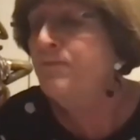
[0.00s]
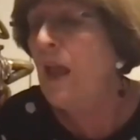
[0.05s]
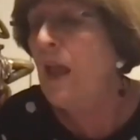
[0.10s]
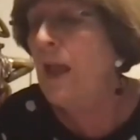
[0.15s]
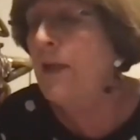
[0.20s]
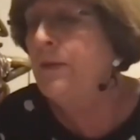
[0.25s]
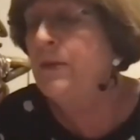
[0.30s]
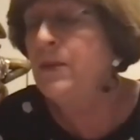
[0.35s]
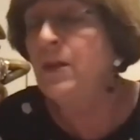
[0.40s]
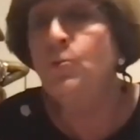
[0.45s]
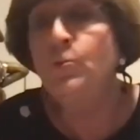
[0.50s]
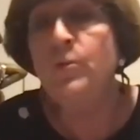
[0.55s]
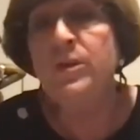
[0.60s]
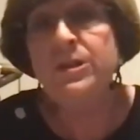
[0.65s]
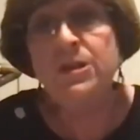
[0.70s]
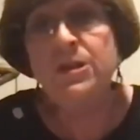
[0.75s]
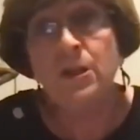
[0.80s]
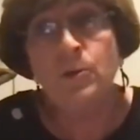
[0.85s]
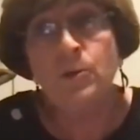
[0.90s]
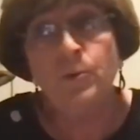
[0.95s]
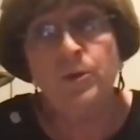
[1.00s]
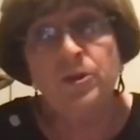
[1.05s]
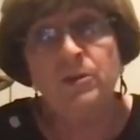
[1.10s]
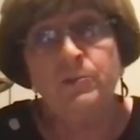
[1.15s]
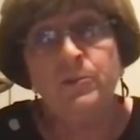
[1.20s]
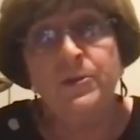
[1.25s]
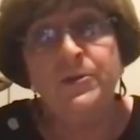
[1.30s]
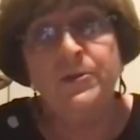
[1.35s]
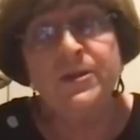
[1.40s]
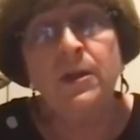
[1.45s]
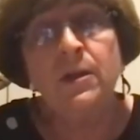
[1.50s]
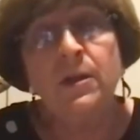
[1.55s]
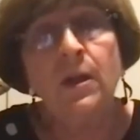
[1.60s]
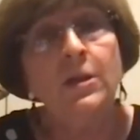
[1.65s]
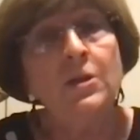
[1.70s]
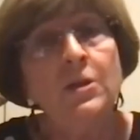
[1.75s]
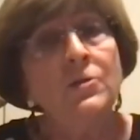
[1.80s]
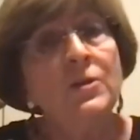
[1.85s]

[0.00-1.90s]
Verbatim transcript: And then we did it with the music, and